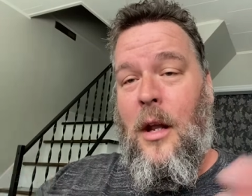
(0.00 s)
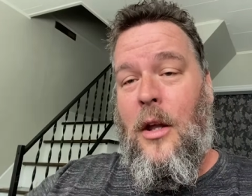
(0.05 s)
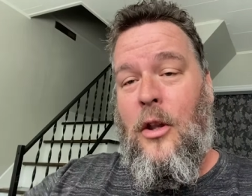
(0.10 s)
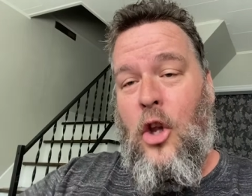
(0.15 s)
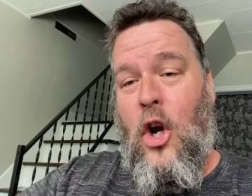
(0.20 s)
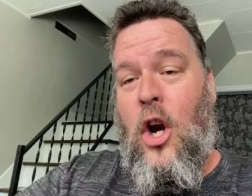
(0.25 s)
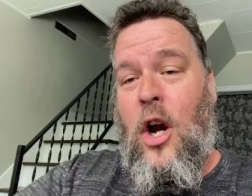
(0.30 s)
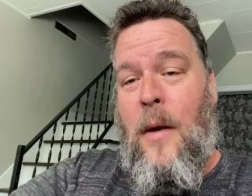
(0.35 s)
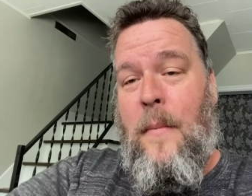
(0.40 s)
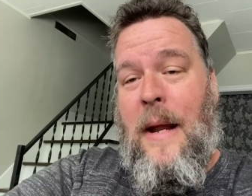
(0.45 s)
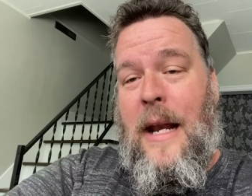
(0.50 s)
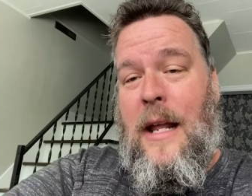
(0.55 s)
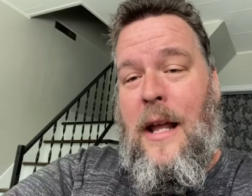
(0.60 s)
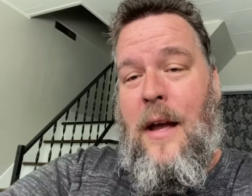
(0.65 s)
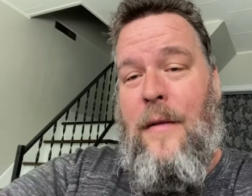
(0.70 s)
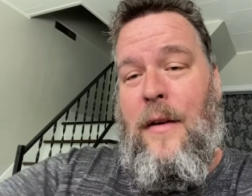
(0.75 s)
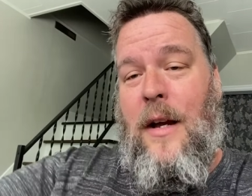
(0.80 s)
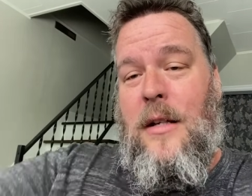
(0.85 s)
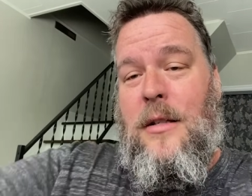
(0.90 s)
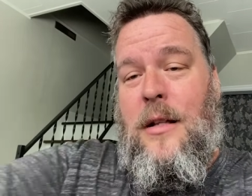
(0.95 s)
There are many
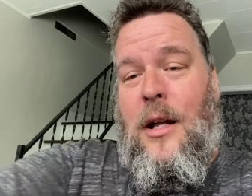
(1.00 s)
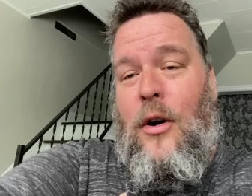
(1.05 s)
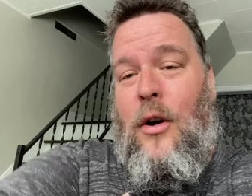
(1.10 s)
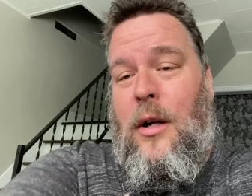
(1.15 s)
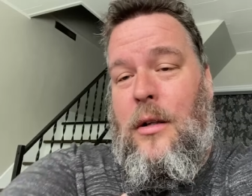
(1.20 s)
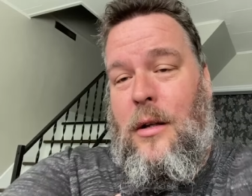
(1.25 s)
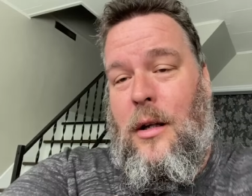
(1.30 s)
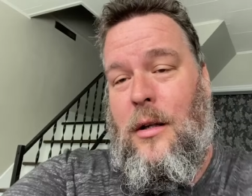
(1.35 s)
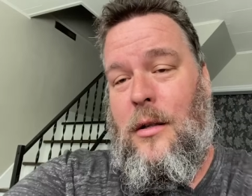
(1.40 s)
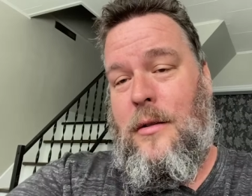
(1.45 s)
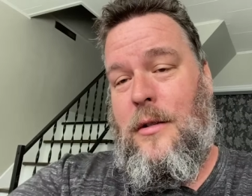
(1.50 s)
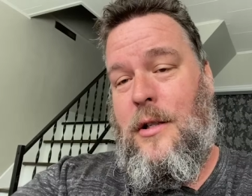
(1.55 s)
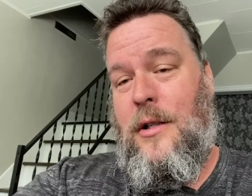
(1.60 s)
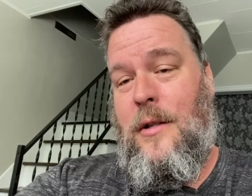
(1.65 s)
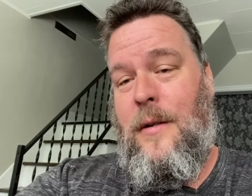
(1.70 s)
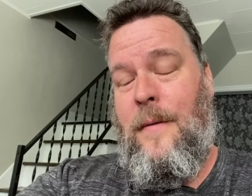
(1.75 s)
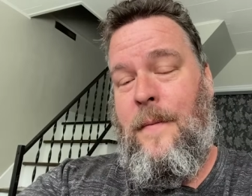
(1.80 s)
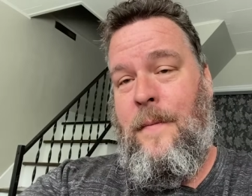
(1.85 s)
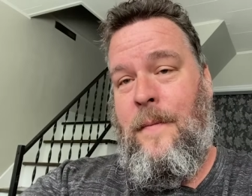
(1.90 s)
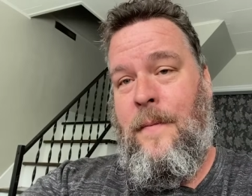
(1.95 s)
of us that are
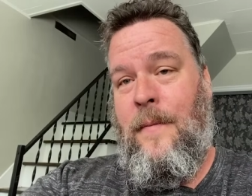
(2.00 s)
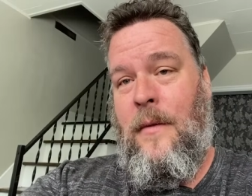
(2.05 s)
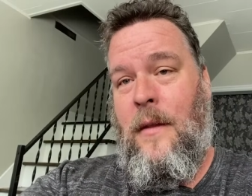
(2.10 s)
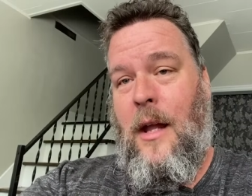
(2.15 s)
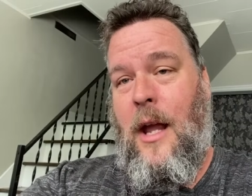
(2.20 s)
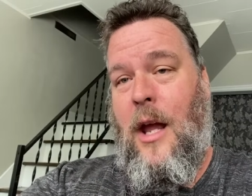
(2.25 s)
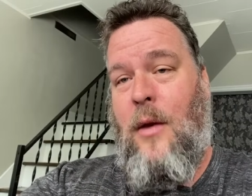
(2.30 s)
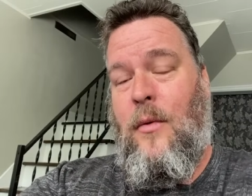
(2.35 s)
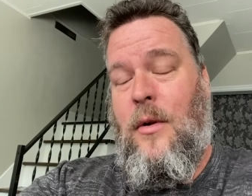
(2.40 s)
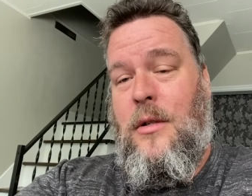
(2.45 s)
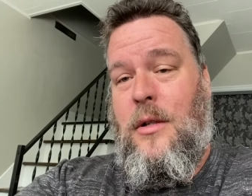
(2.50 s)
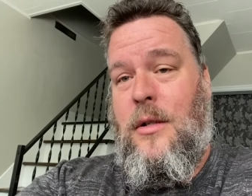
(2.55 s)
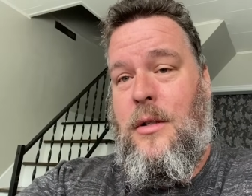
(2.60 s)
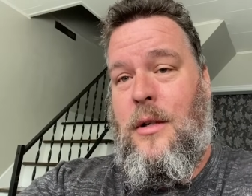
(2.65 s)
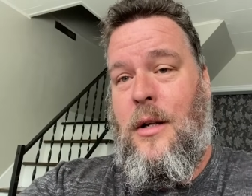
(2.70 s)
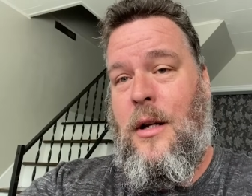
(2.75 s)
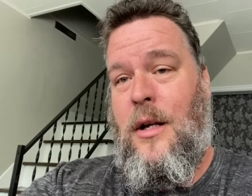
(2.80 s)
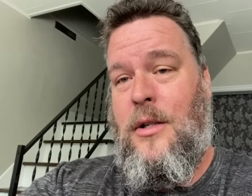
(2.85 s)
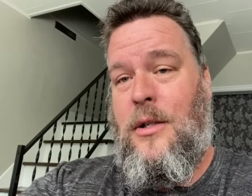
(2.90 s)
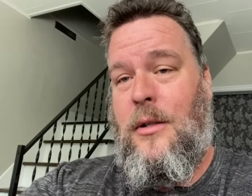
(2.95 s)
adults, and we're just
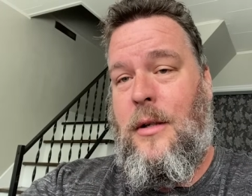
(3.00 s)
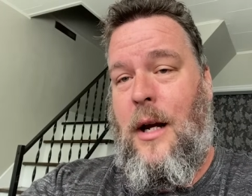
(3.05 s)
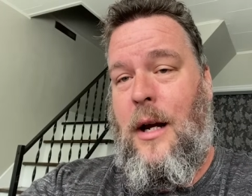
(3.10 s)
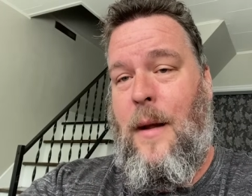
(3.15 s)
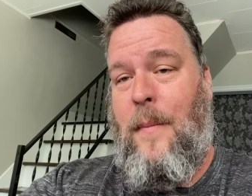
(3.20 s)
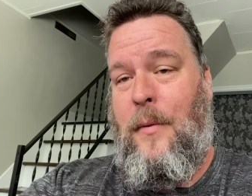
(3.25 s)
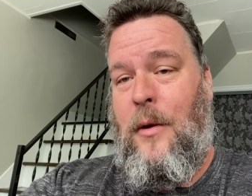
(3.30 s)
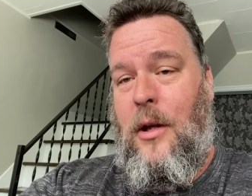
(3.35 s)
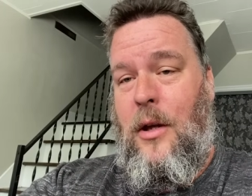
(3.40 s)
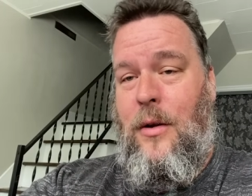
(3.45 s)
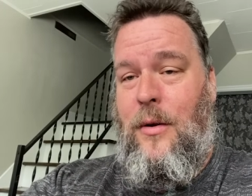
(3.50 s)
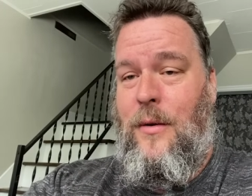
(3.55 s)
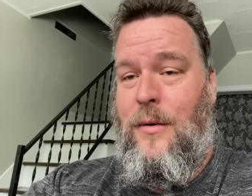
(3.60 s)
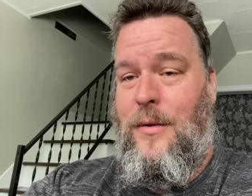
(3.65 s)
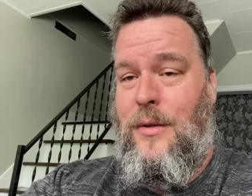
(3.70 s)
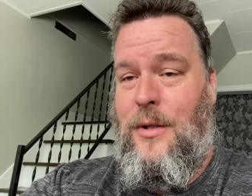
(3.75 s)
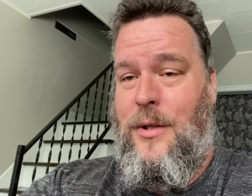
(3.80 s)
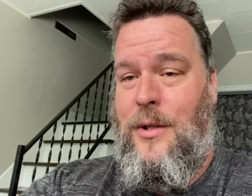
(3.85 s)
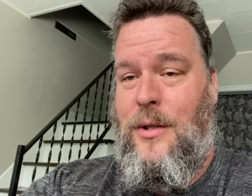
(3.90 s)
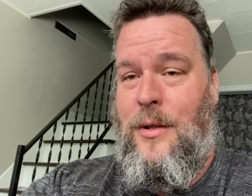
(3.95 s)
going to straight up
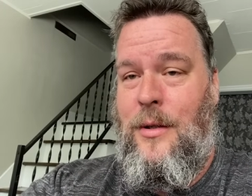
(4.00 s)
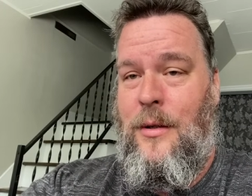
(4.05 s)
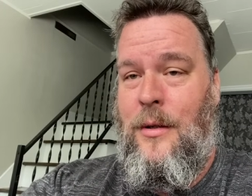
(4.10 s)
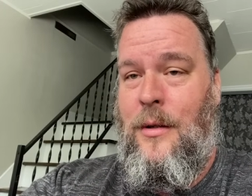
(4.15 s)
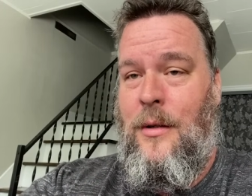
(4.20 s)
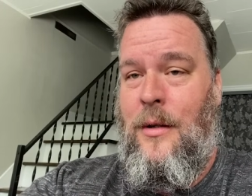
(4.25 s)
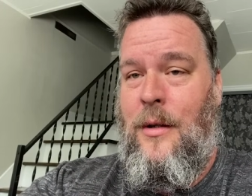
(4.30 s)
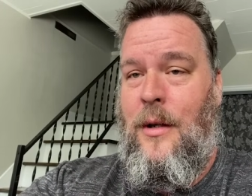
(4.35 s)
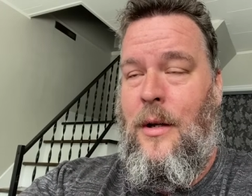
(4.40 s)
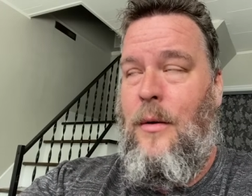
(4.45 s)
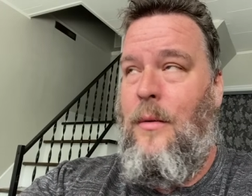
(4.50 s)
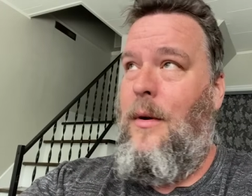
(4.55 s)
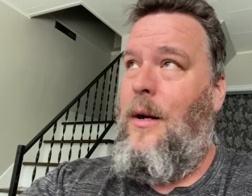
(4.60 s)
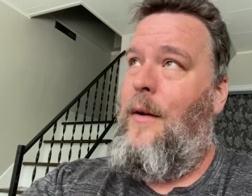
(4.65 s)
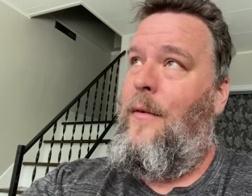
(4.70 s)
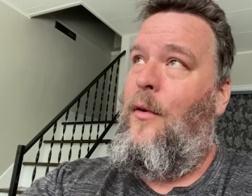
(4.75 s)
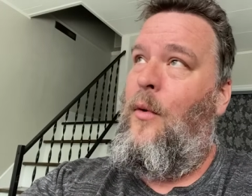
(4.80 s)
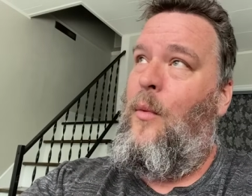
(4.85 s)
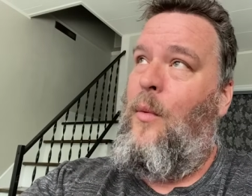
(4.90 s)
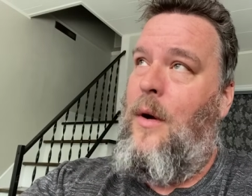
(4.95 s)
use
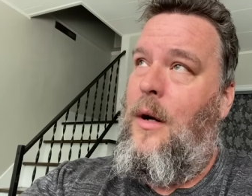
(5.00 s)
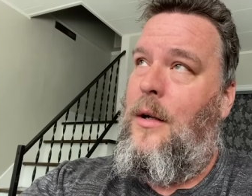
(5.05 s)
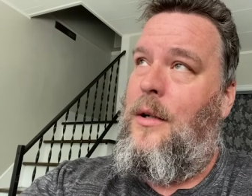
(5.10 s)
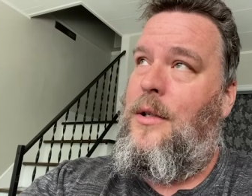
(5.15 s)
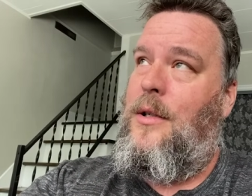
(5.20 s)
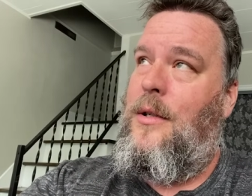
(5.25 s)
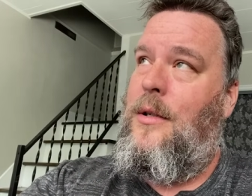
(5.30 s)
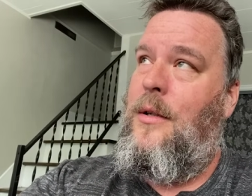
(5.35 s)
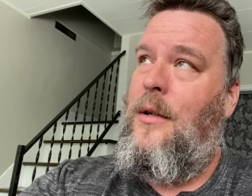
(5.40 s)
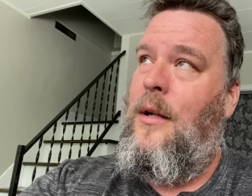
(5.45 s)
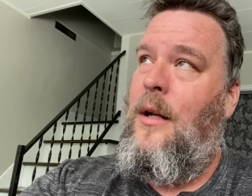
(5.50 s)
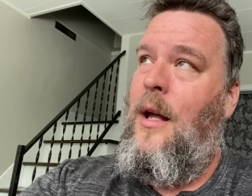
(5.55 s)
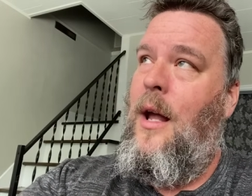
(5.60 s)
whatever works.